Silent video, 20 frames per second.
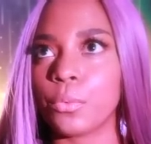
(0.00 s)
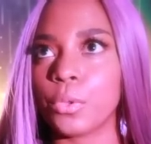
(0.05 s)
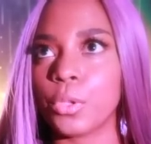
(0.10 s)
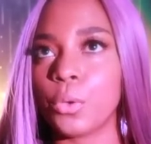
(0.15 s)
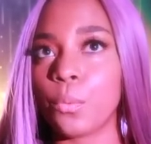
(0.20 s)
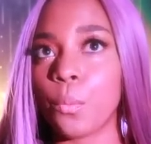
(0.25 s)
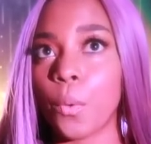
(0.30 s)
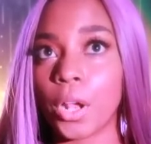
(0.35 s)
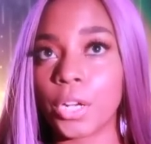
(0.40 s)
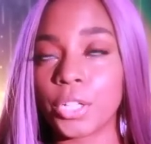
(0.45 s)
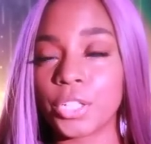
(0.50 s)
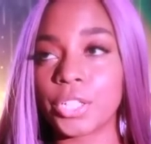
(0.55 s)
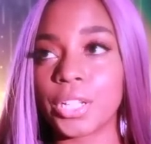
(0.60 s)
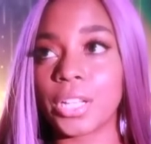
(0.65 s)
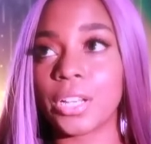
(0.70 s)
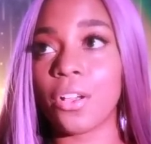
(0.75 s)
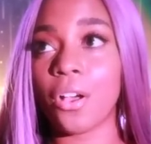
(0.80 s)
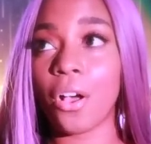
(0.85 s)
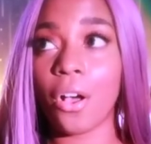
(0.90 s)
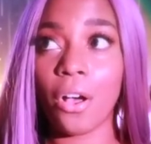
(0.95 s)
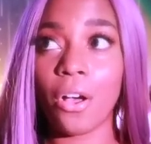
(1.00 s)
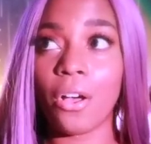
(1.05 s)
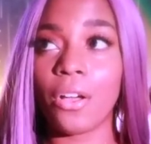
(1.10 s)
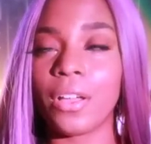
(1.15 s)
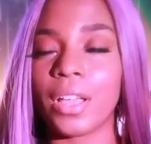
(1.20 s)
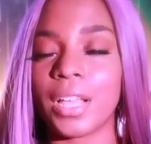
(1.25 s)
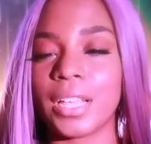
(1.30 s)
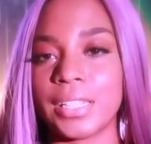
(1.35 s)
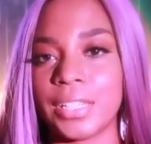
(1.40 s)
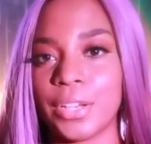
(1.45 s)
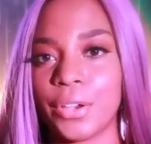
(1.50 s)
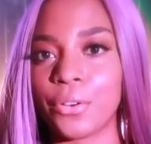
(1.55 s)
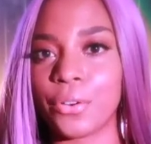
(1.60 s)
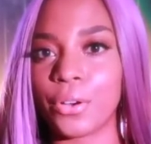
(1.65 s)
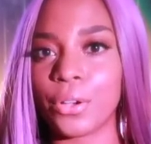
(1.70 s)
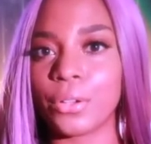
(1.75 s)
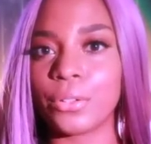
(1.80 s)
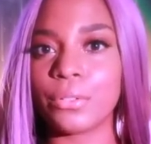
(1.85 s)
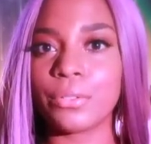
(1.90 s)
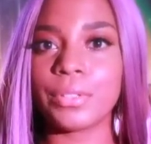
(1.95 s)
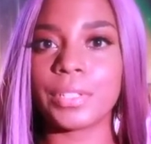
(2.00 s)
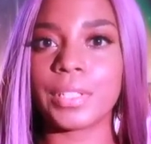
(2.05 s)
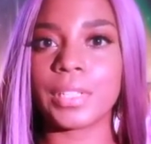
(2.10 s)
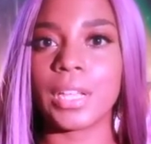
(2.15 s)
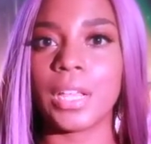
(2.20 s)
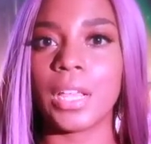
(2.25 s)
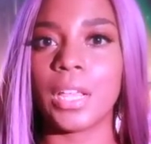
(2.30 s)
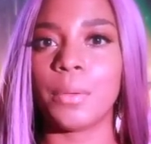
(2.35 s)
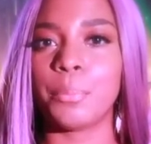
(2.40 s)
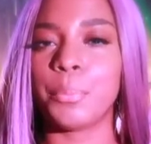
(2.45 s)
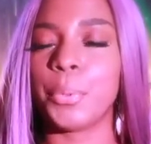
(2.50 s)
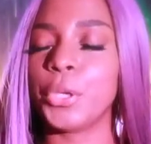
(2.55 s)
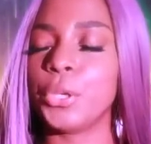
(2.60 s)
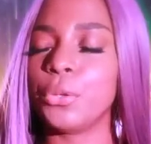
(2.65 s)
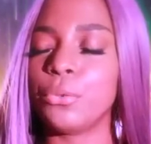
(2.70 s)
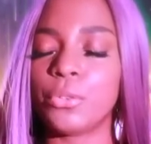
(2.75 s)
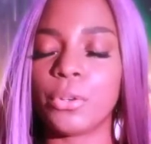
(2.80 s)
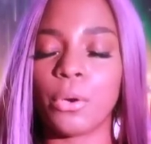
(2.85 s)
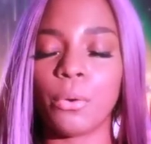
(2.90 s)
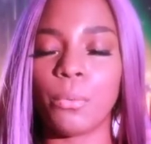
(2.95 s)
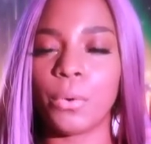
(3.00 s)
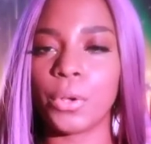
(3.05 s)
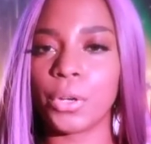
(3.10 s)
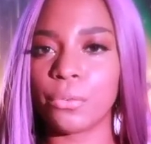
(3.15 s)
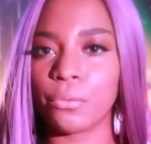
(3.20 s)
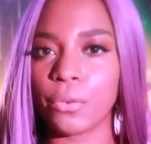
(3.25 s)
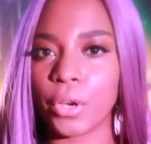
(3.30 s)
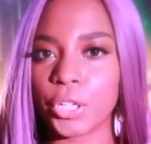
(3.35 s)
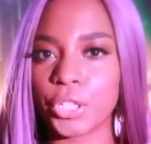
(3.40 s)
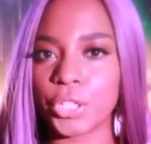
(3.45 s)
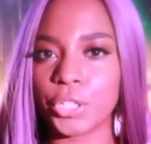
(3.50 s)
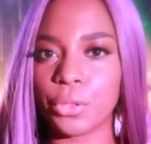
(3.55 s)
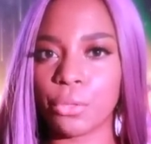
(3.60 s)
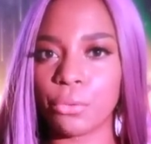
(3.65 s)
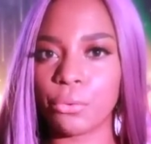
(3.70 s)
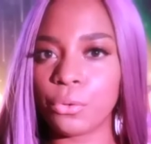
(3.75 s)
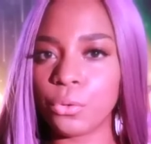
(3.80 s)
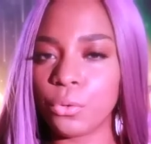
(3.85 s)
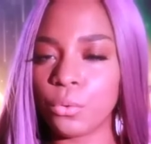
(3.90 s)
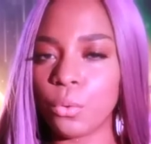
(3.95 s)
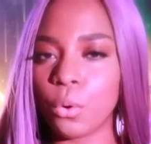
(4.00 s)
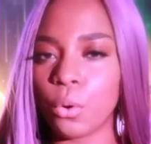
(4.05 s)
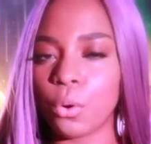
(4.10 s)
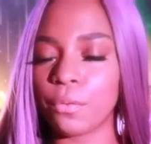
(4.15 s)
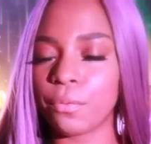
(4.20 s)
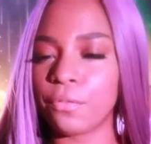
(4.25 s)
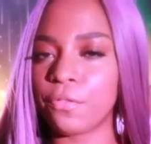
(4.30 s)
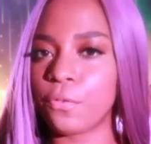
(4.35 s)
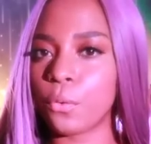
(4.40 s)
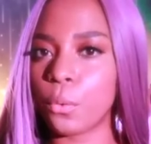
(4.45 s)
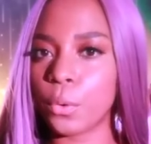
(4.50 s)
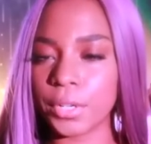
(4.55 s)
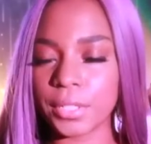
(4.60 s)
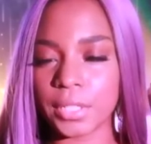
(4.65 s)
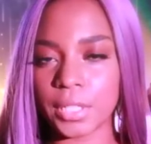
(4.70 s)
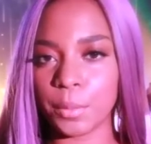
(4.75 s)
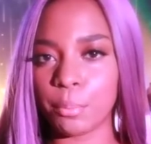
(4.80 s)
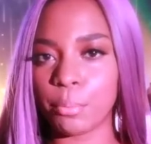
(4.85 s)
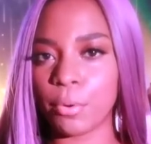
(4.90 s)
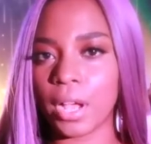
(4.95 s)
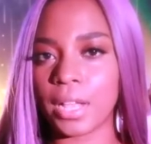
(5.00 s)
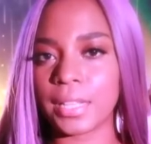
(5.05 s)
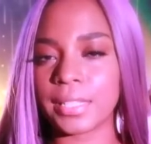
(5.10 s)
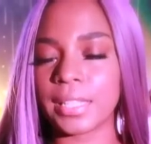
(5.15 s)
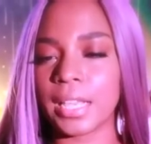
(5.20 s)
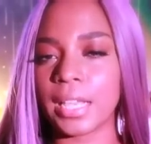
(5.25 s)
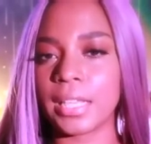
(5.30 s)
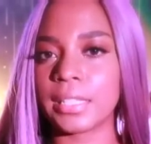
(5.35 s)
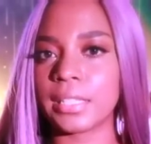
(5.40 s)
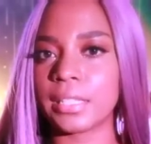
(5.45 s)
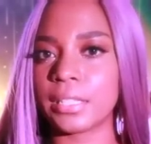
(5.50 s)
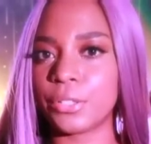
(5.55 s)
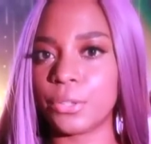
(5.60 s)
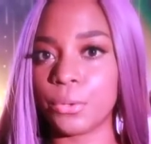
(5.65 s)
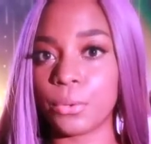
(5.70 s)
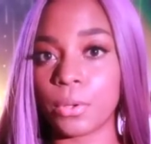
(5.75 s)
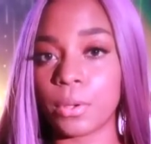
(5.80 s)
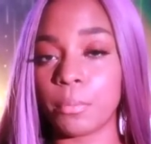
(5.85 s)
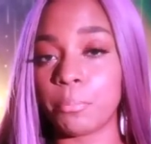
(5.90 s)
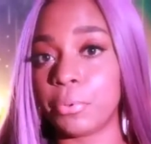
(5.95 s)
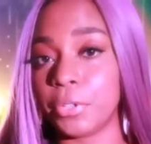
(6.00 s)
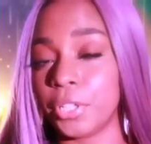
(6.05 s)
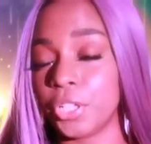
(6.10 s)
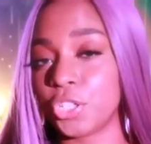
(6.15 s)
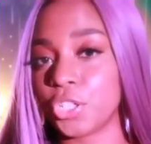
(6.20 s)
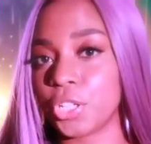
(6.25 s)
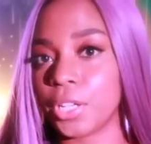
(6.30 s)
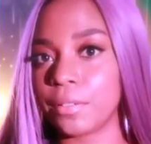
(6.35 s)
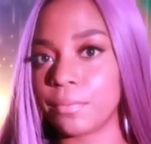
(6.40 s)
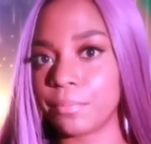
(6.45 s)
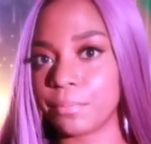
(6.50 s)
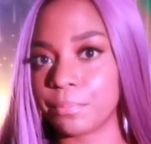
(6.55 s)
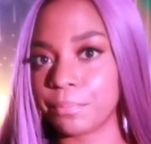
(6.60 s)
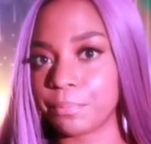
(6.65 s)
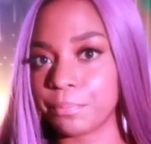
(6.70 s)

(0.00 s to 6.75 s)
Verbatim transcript: You watch in awe as it grows, but you don't want to rush through or force the process to completion.